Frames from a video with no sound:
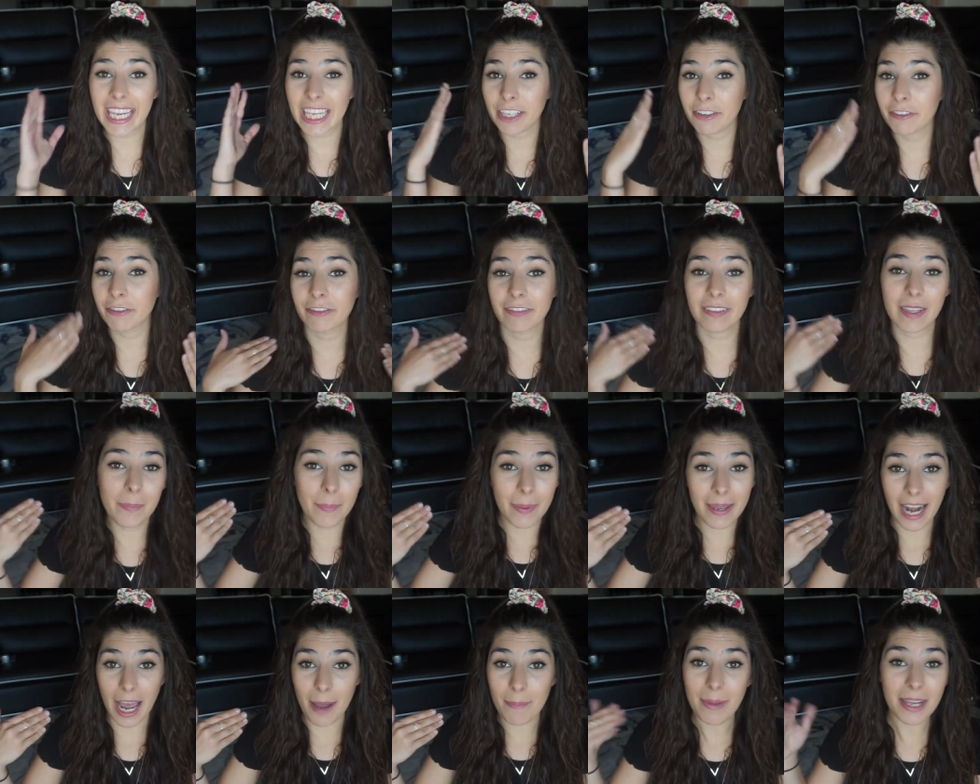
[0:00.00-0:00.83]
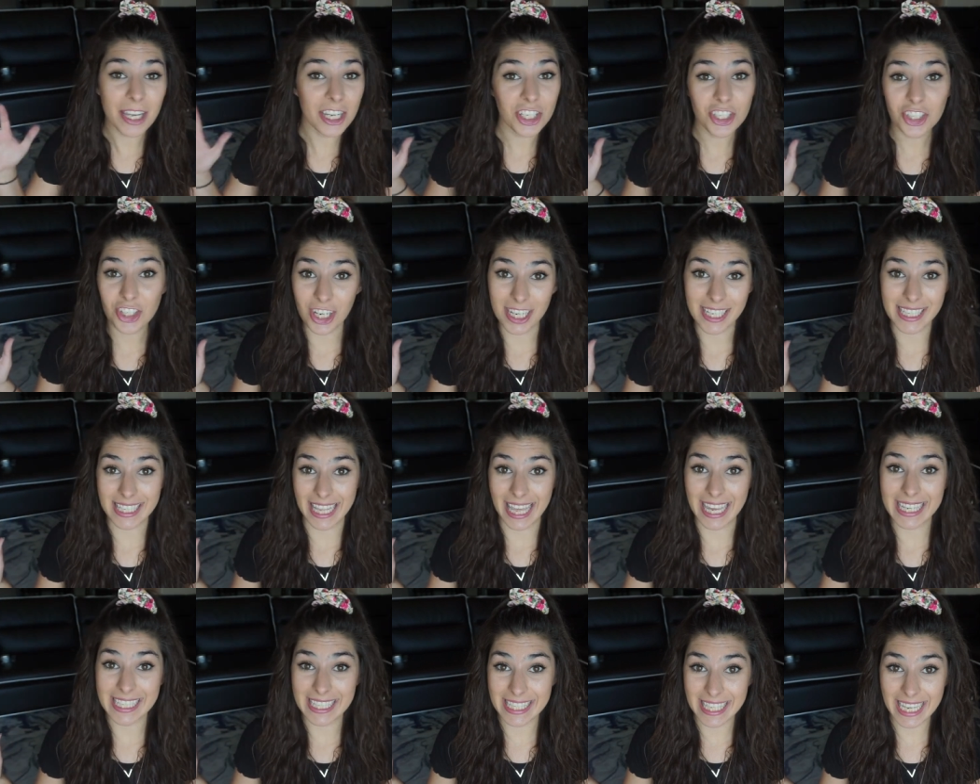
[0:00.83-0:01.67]
can flip it up just
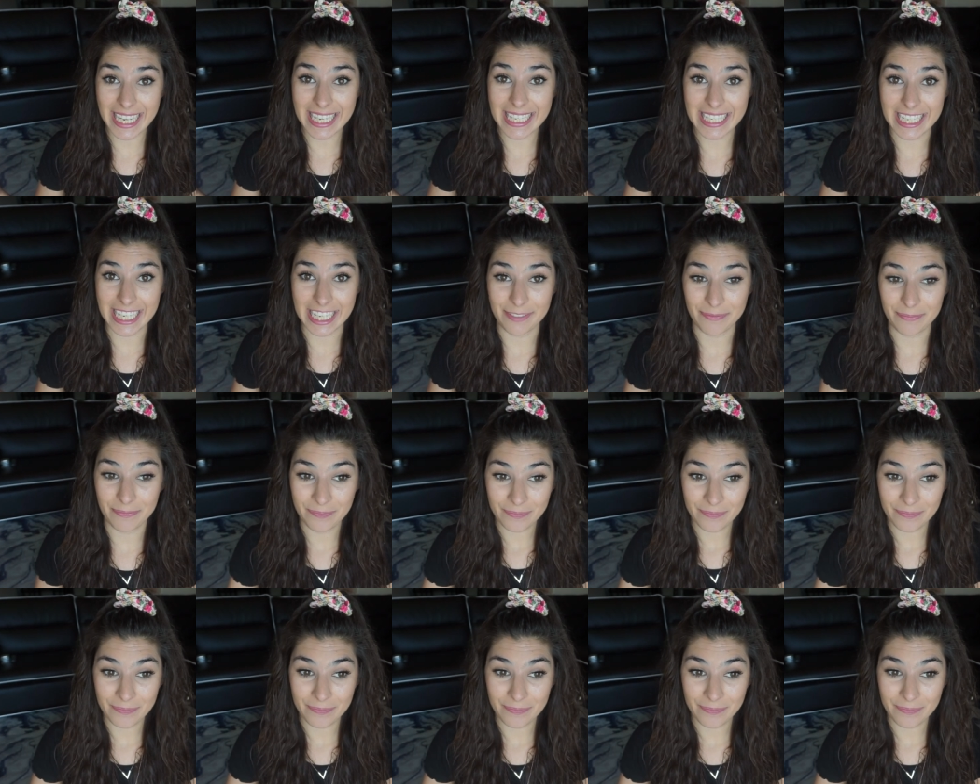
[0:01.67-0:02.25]
like Sandy.